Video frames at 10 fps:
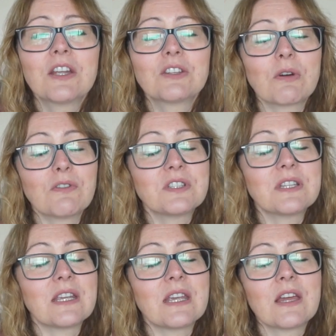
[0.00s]
to
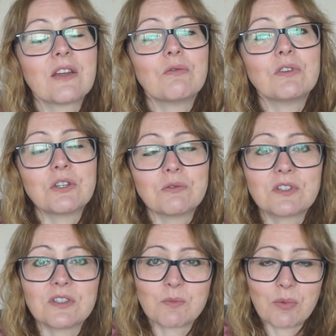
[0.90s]
obviously
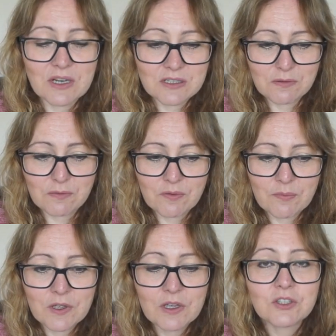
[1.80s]
reduce the spread of
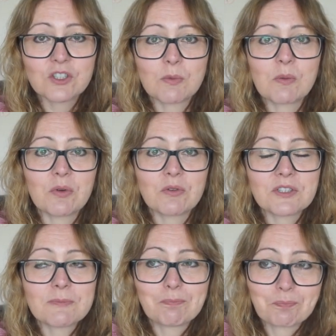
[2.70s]
stomach
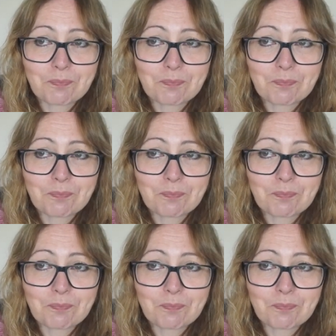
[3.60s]
bugs.